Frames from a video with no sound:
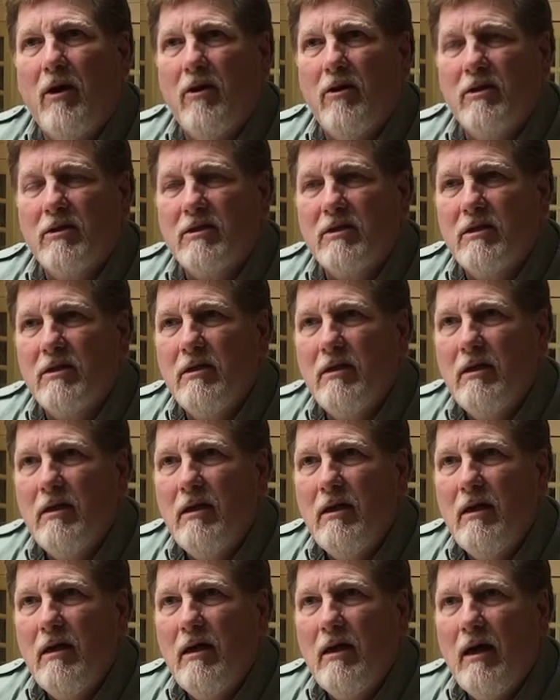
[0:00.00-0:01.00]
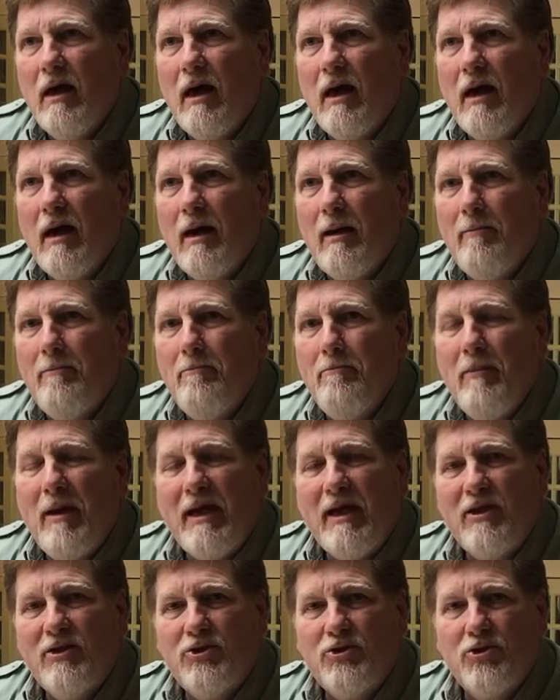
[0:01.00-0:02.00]
artist, uh,
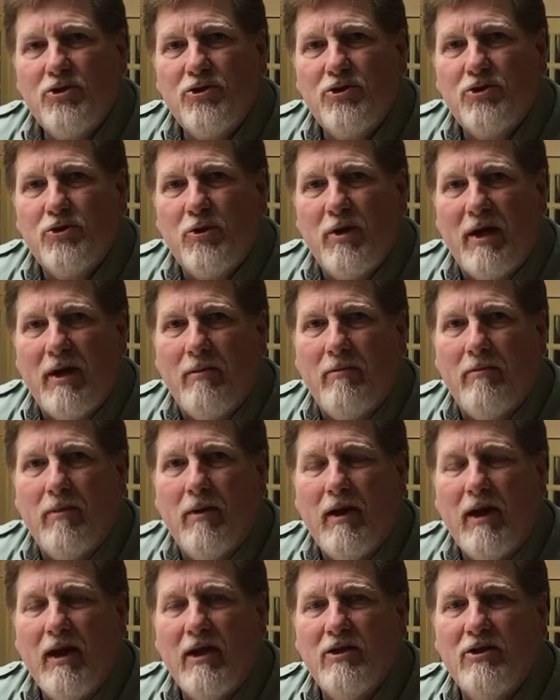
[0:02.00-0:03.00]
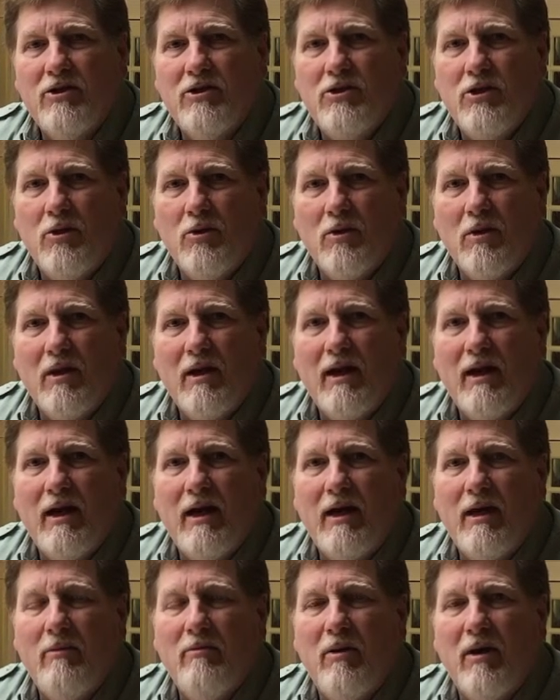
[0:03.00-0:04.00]
make it your dream and don't let
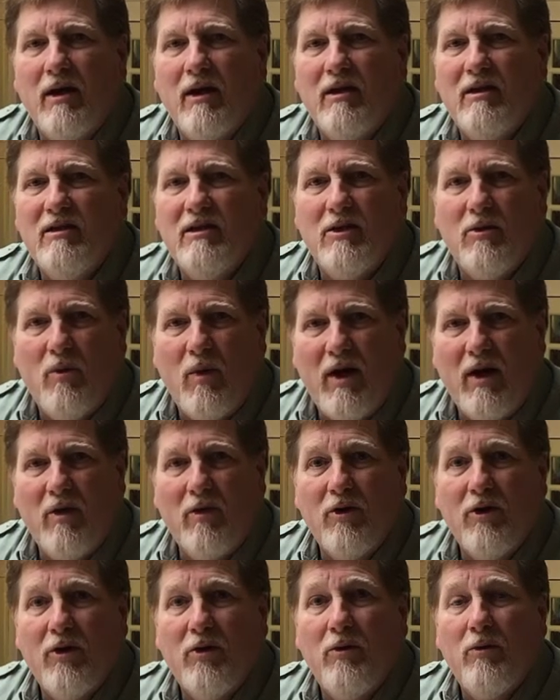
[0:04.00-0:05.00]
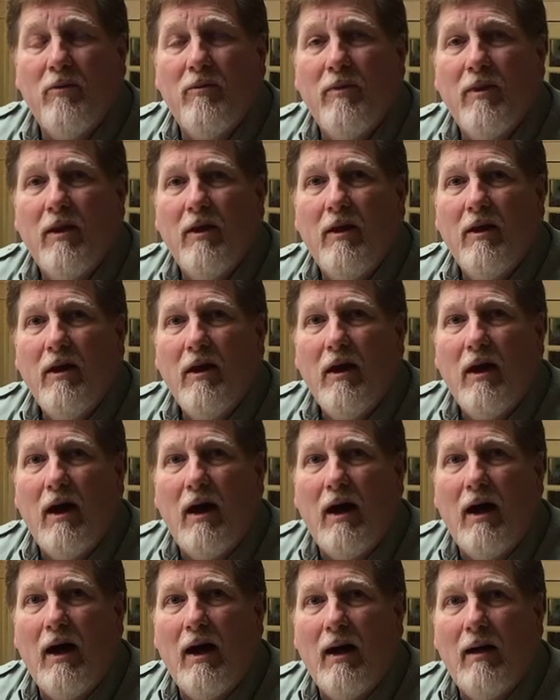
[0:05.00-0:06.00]
anybody derail you.
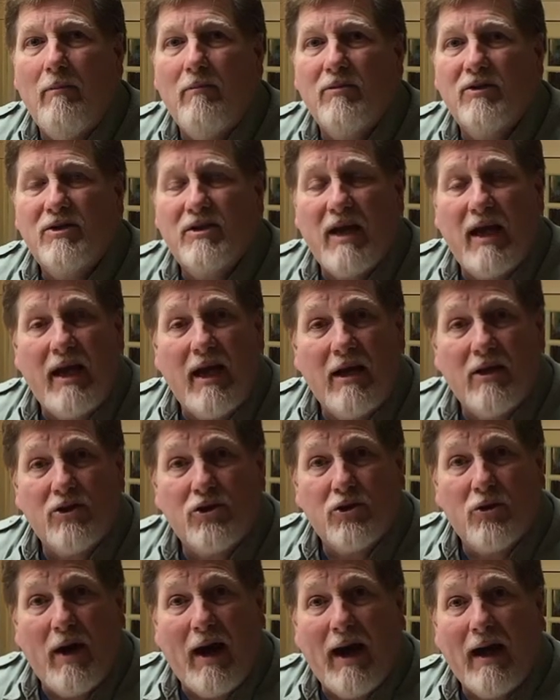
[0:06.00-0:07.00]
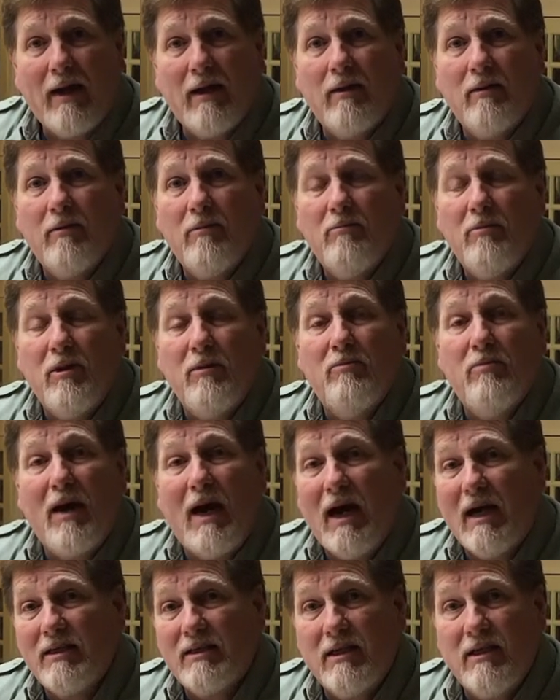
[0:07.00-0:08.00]
Um, stay on track. Be
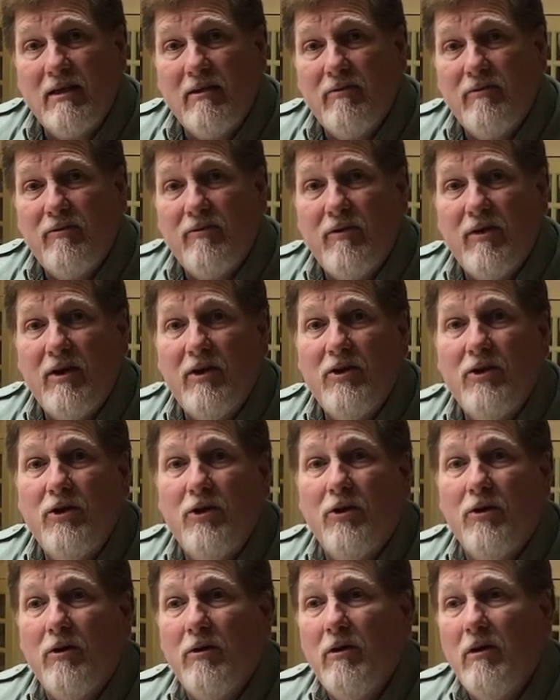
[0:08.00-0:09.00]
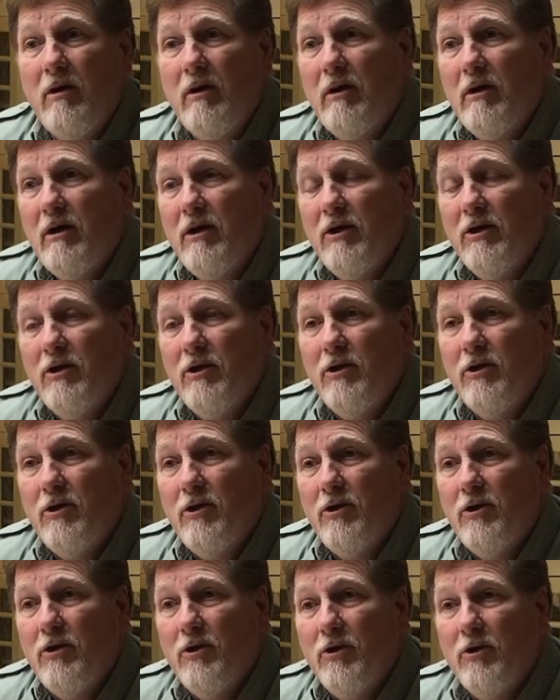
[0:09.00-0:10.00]
positive in your
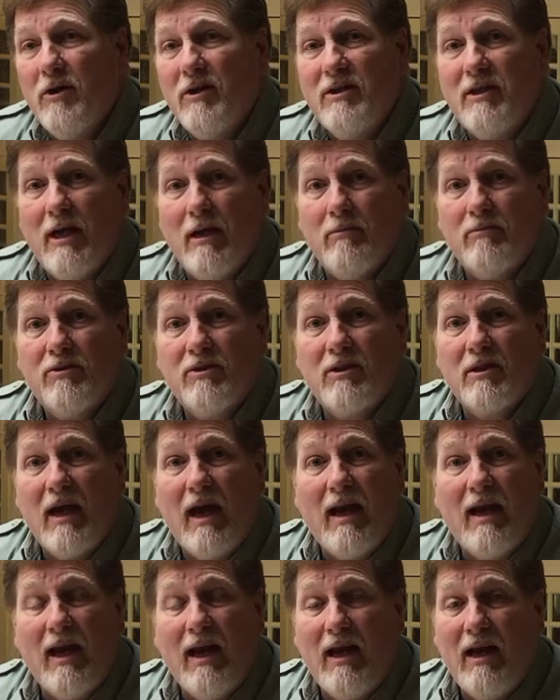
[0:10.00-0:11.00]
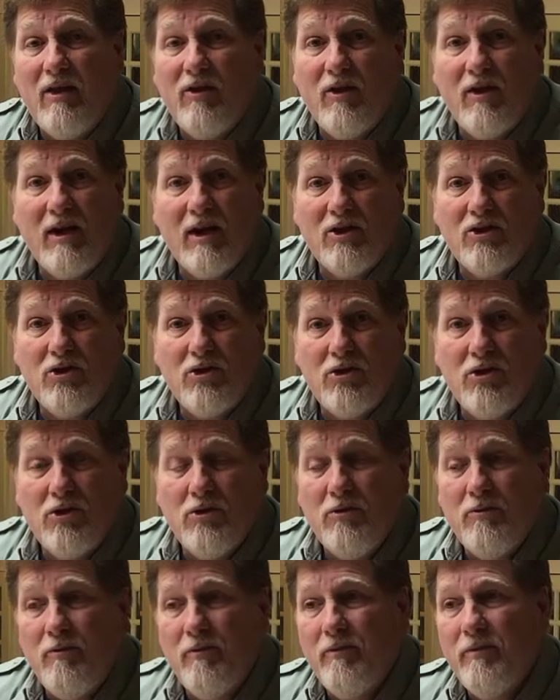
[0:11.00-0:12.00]
your attempts at anything that you
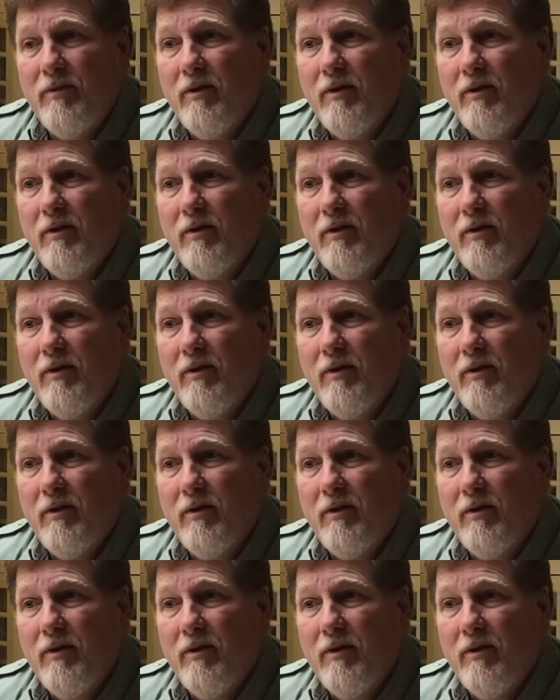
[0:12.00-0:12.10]
do.